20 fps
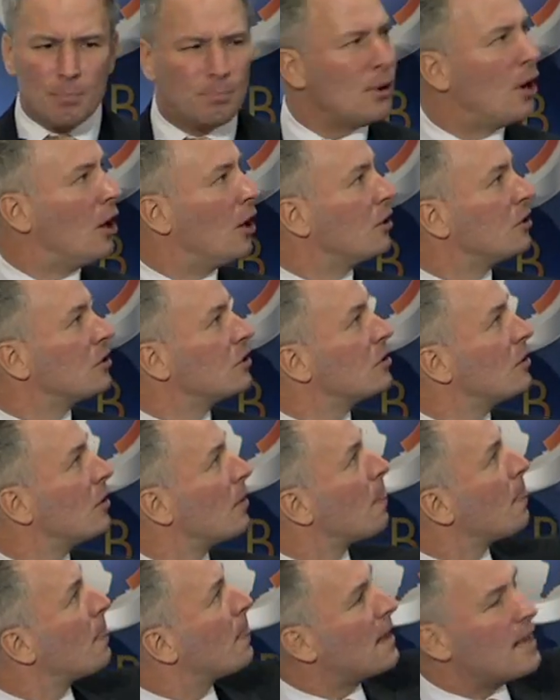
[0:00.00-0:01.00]
But
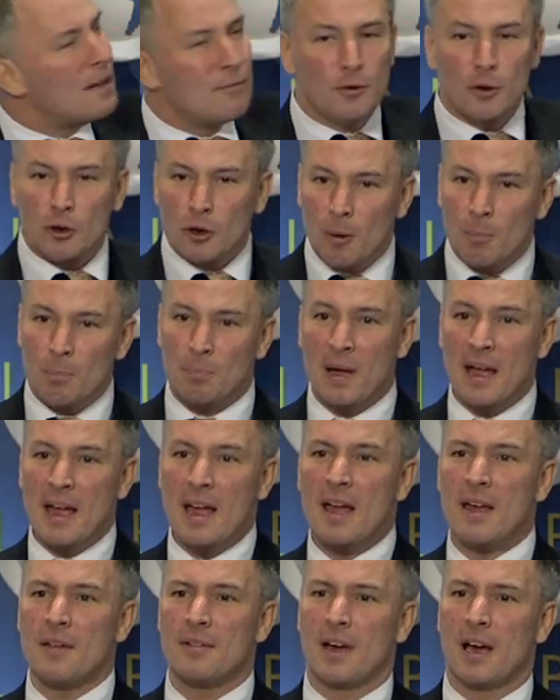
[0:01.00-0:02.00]
if you
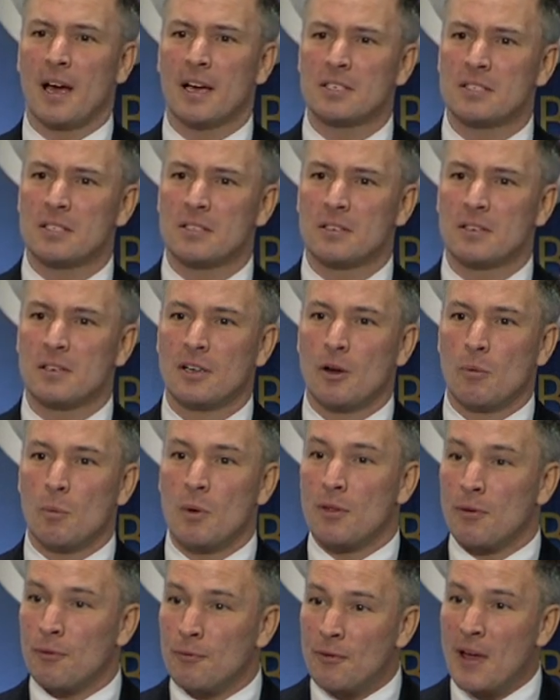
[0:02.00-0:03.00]
compare that
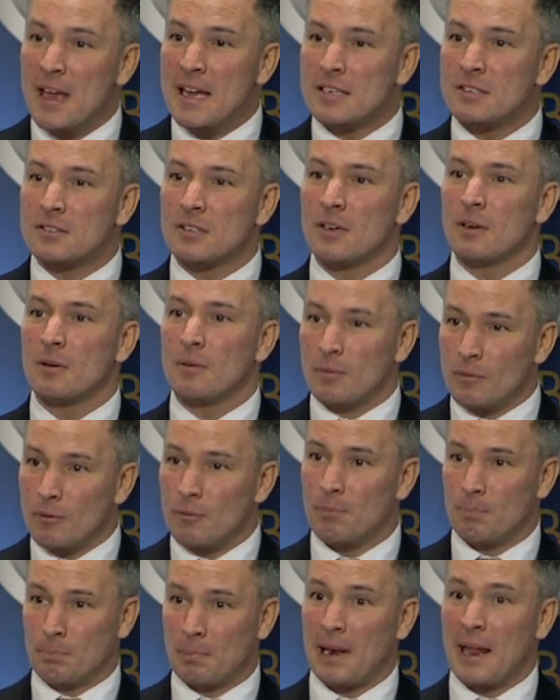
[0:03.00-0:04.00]
with fatal
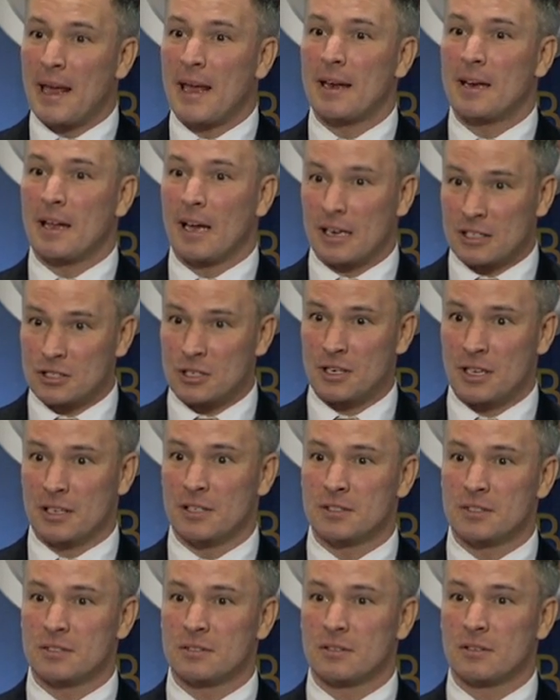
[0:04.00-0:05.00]
plane
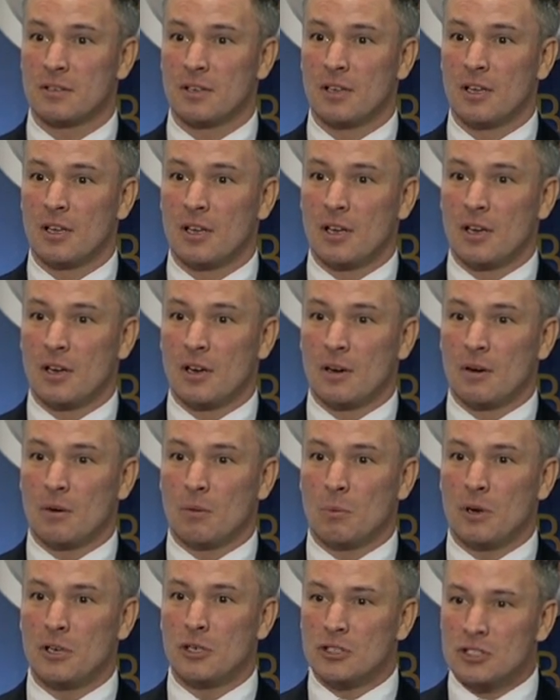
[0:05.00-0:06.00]
accidents,
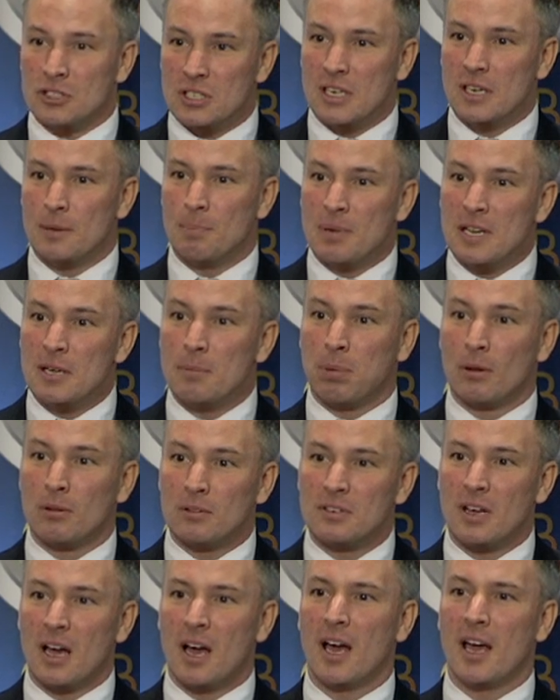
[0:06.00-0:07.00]
when you see people
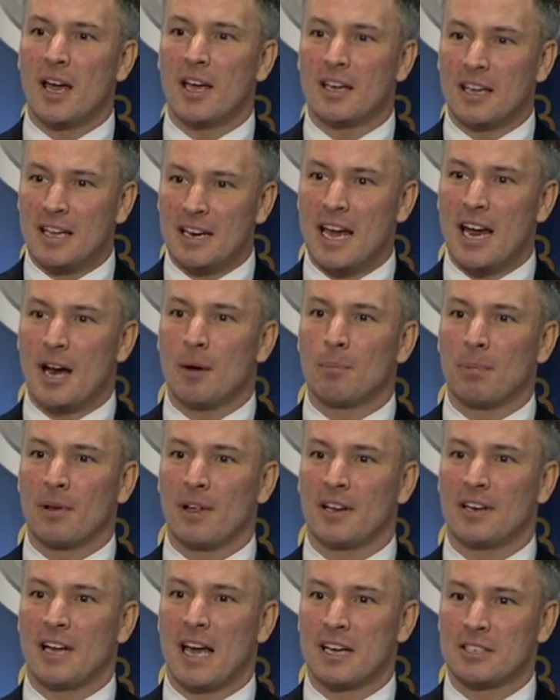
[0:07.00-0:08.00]
dying in
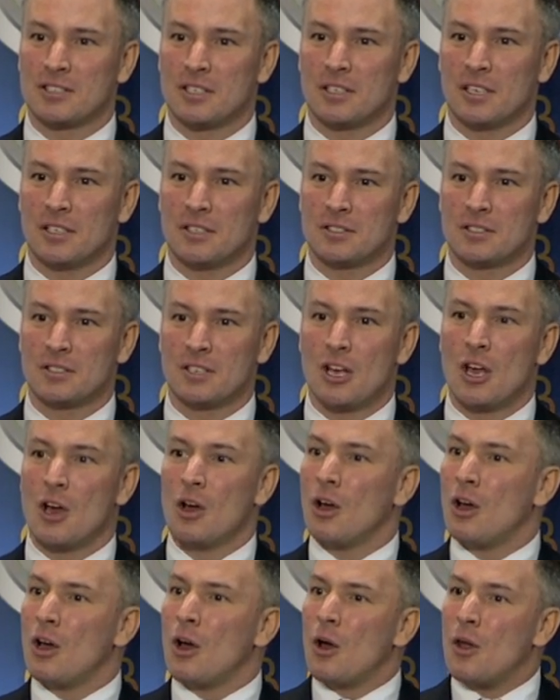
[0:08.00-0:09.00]
airplane accidents,
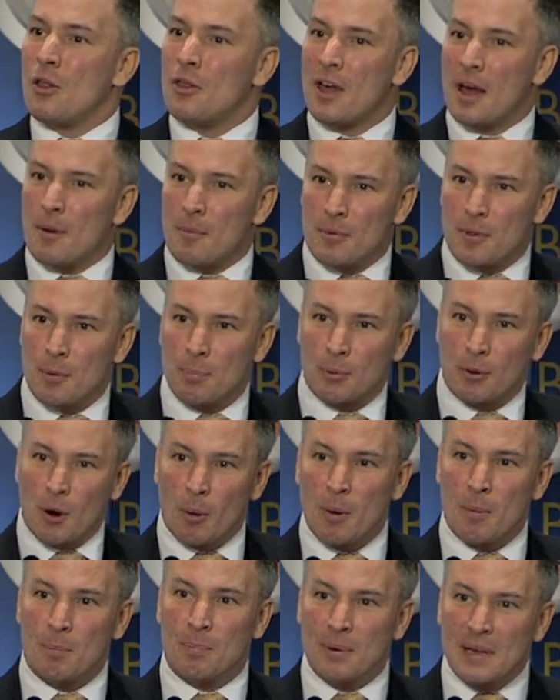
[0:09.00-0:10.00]
the
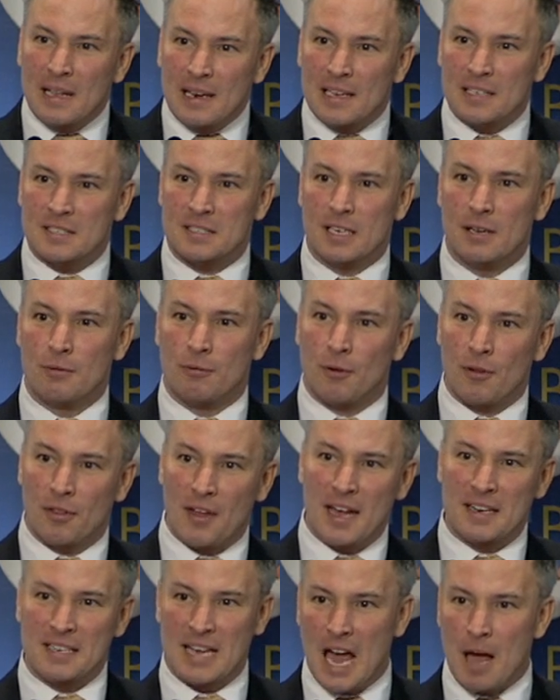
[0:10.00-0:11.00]
probability for
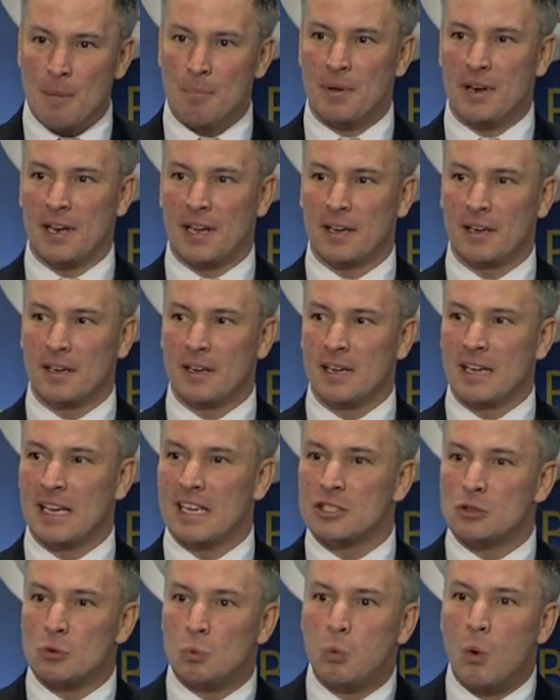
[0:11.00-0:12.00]
that happening
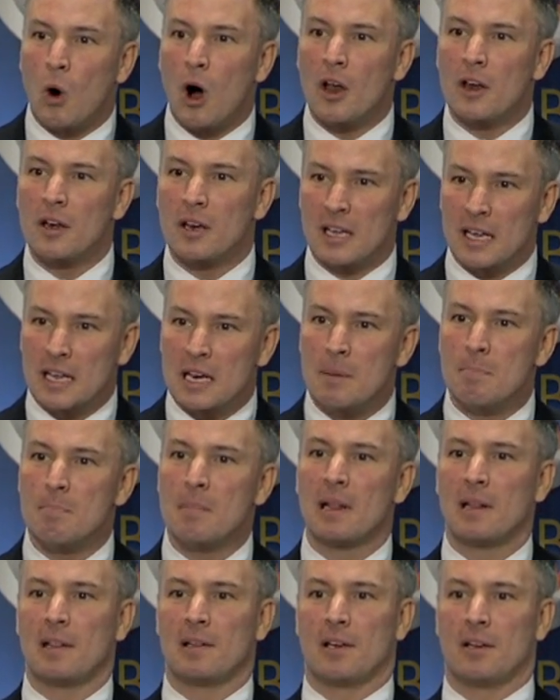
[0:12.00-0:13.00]
is 1 in a
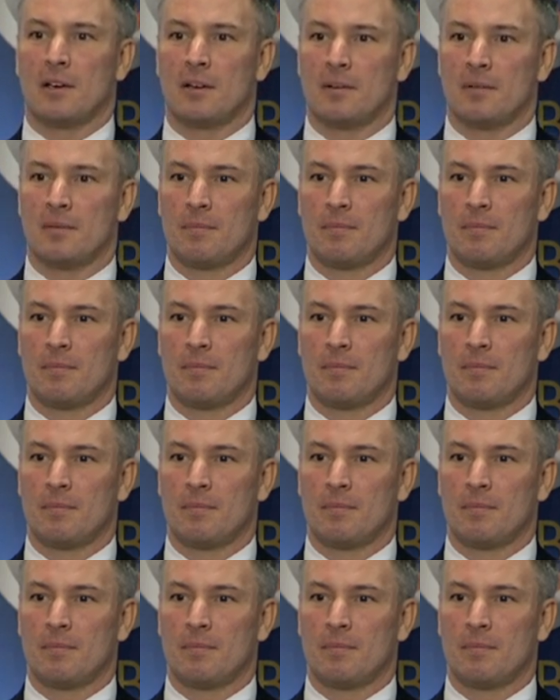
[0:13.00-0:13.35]
million.